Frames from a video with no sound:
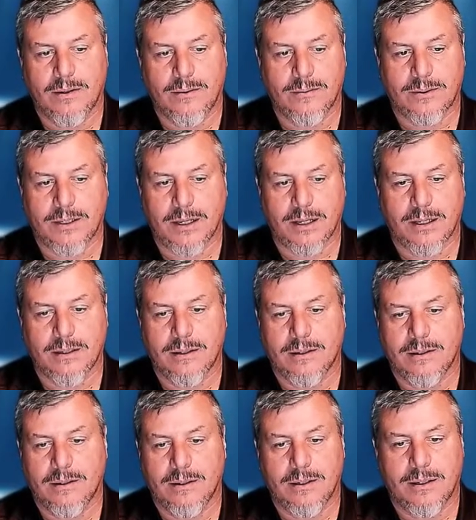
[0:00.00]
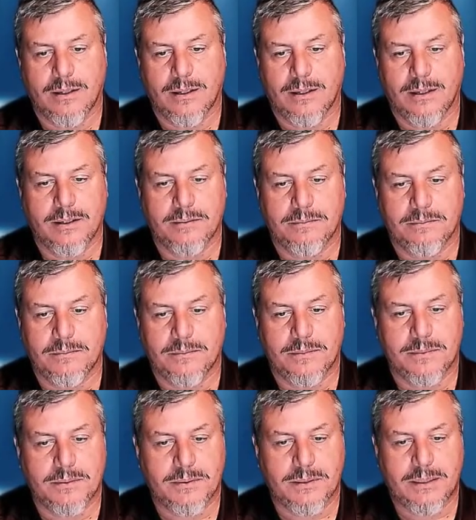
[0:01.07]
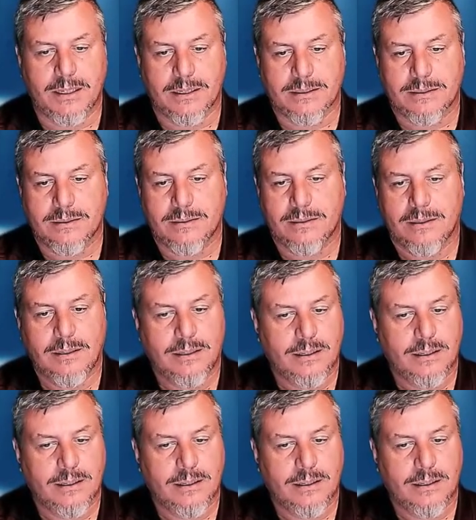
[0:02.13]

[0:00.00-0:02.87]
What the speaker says: Okay. Yes.